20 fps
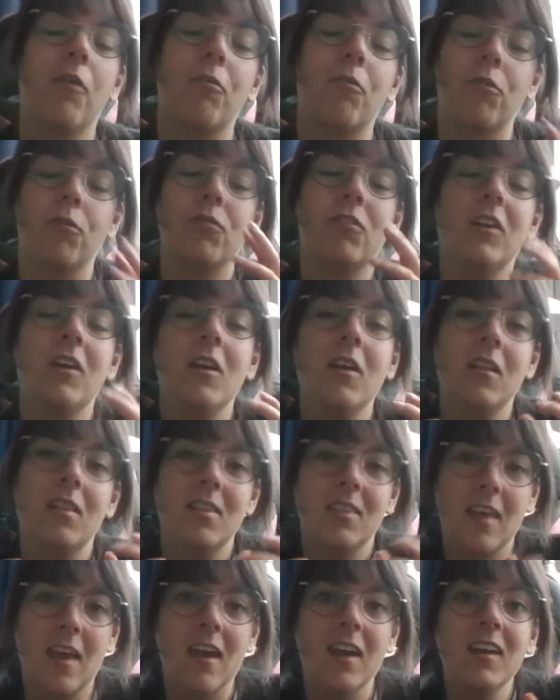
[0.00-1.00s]
were really
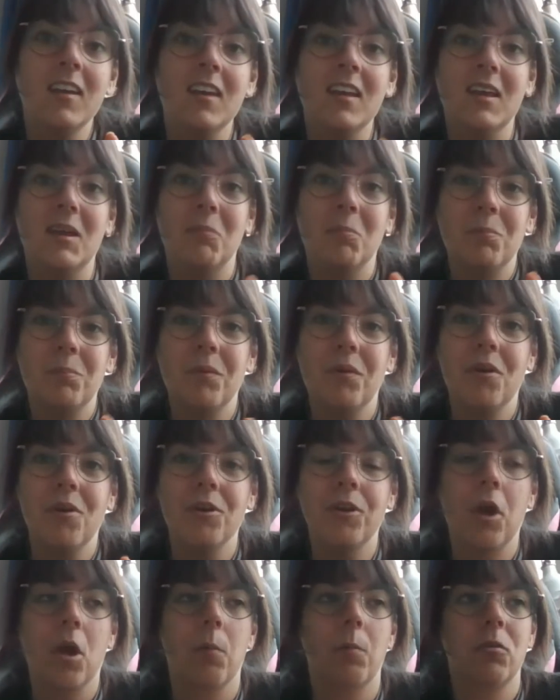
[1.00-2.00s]
tiny and
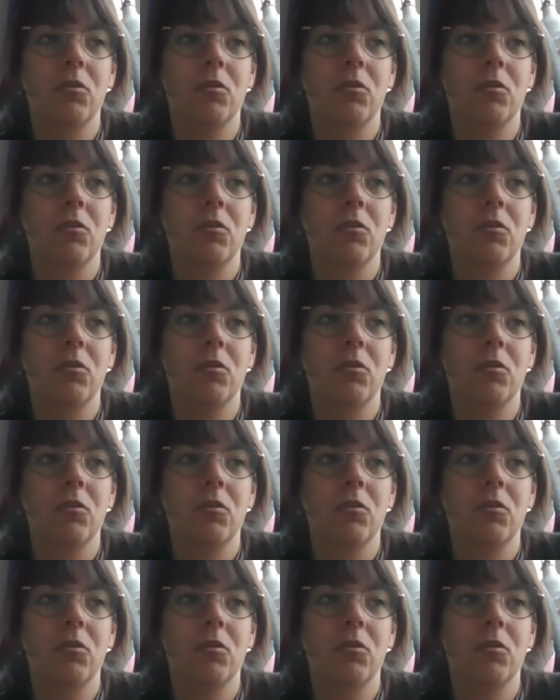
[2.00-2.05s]
balled up.